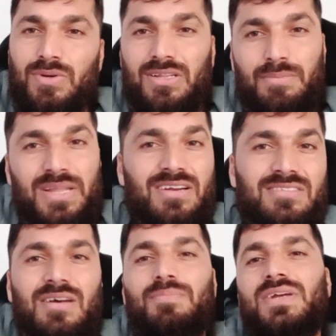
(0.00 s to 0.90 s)
what are the
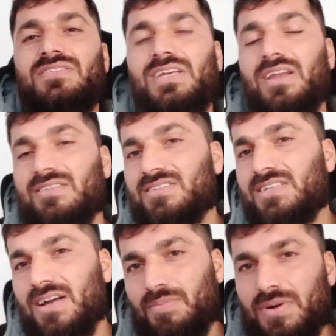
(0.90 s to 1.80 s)
methods of measuring
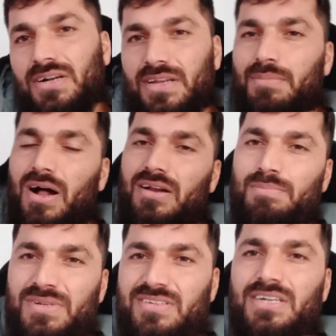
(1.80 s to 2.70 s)
elasticity of demand,
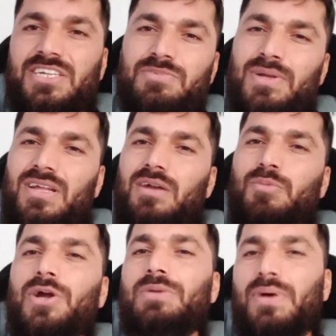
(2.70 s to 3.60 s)
percentage method,
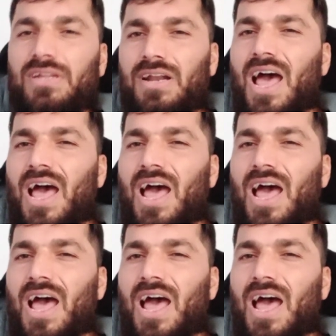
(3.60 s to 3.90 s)
point method.